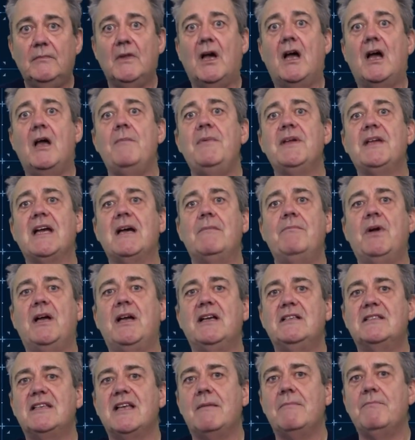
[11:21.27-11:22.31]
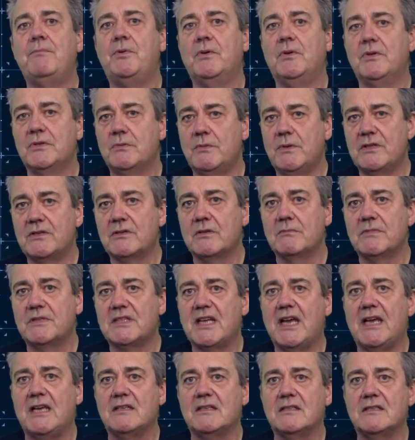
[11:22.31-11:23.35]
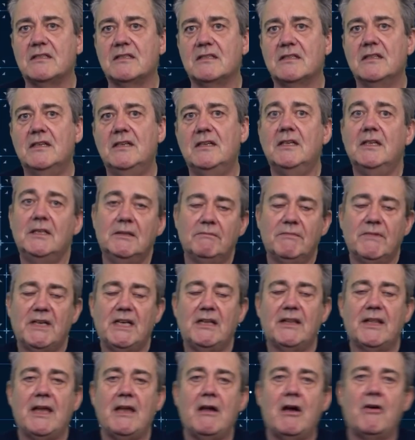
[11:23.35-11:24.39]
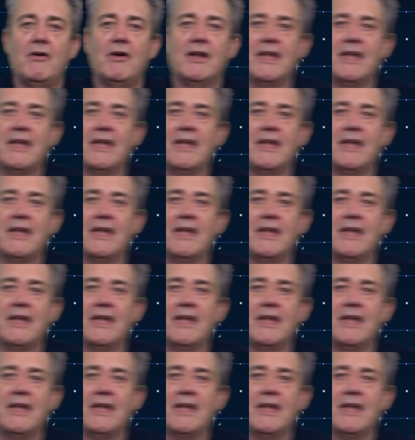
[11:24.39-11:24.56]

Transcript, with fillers: I began my examples with some tests. Here they are